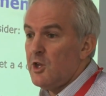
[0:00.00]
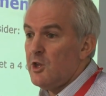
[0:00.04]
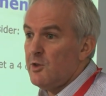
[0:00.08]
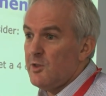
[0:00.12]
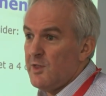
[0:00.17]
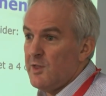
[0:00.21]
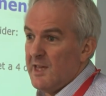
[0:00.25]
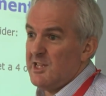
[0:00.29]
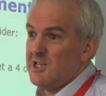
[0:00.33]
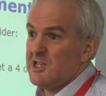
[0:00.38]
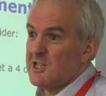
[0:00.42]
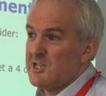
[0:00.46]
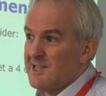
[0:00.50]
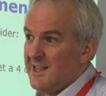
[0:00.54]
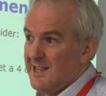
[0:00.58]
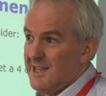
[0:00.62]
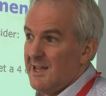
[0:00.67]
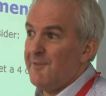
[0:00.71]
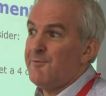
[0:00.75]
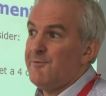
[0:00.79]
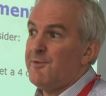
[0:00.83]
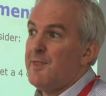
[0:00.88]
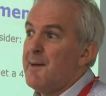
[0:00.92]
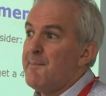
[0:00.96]
they just
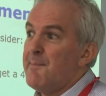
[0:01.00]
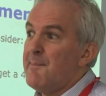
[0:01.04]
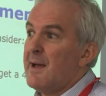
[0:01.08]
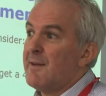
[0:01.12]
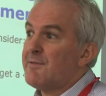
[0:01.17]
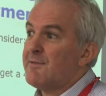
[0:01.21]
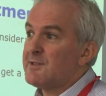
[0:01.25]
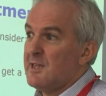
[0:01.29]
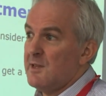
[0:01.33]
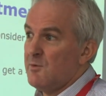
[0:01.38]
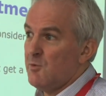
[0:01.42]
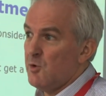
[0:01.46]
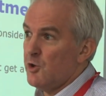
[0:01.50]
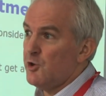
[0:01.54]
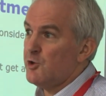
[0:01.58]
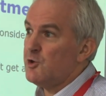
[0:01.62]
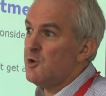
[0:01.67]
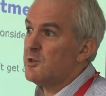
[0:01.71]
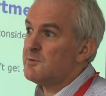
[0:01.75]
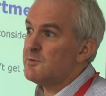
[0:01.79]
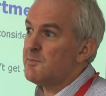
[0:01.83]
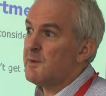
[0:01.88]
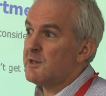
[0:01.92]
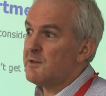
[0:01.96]
love their maths and they want to do
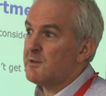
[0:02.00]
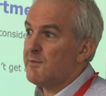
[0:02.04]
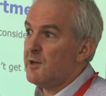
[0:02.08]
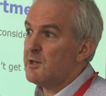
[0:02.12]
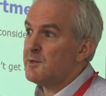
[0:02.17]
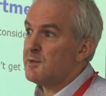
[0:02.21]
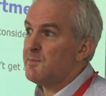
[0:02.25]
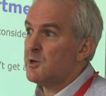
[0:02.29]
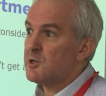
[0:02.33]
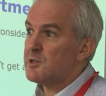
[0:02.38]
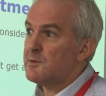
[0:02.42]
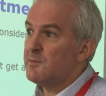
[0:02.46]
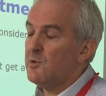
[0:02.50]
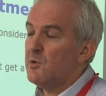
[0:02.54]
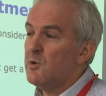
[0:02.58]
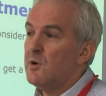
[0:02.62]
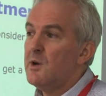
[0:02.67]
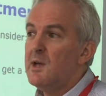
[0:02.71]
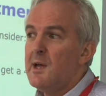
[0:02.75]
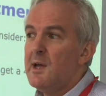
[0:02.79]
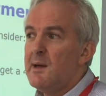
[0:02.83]
as much of it as possible.